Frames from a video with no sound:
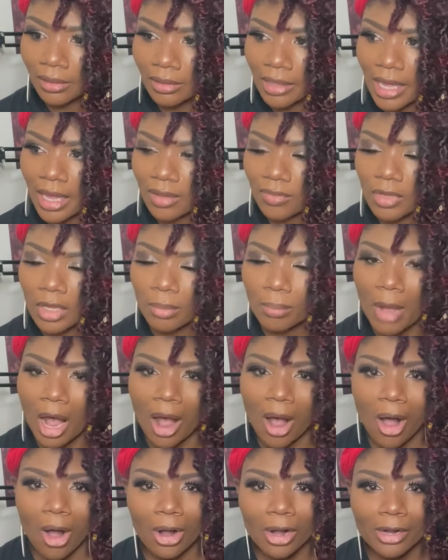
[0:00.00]
heavy in my
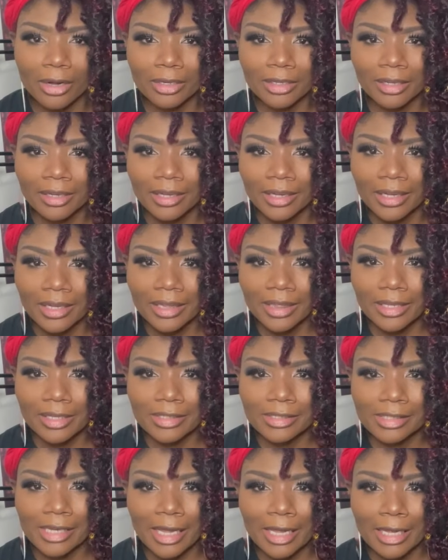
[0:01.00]
heart
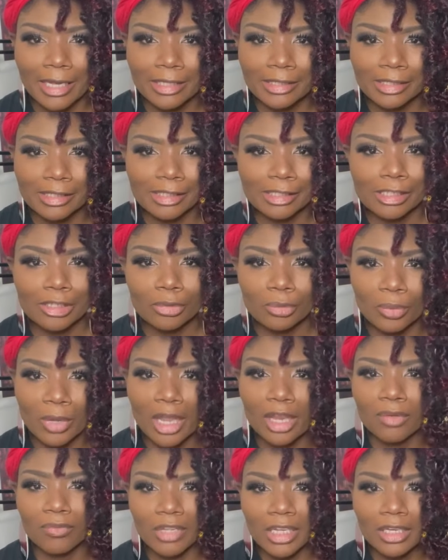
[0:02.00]
these days is still
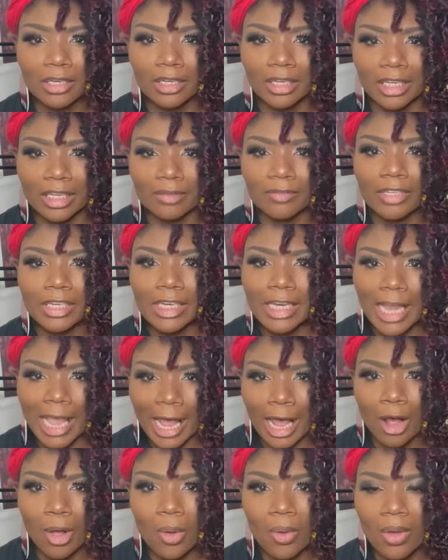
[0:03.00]
relevant, even
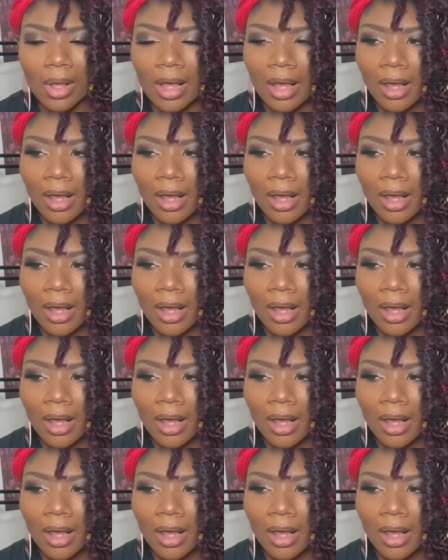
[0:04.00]
now.